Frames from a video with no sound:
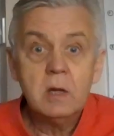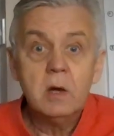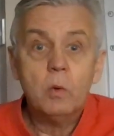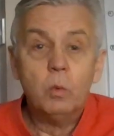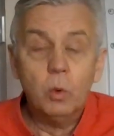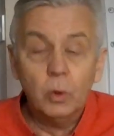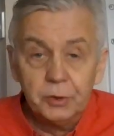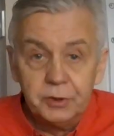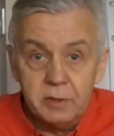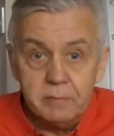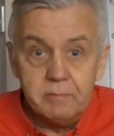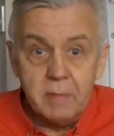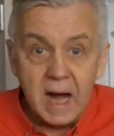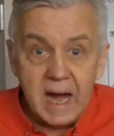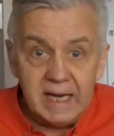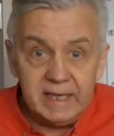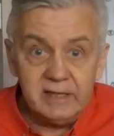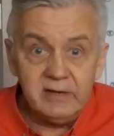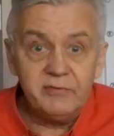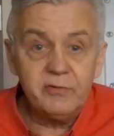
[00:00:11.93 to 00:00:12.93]
Wouldn't
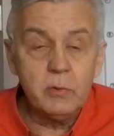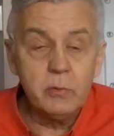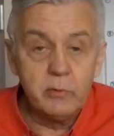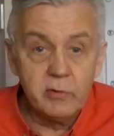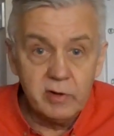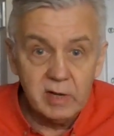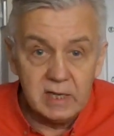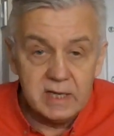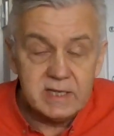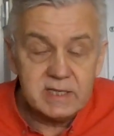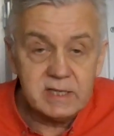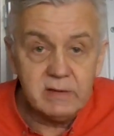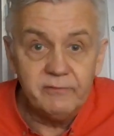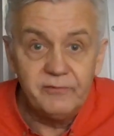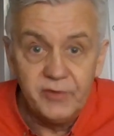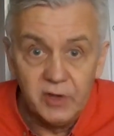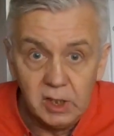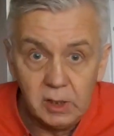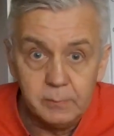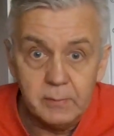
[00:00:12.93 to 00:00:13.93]
mind if they were releasing
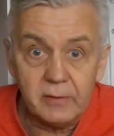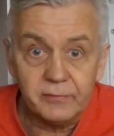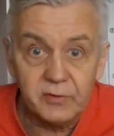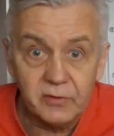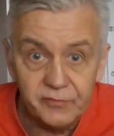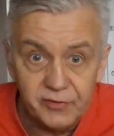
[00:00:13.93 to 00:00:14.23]
film after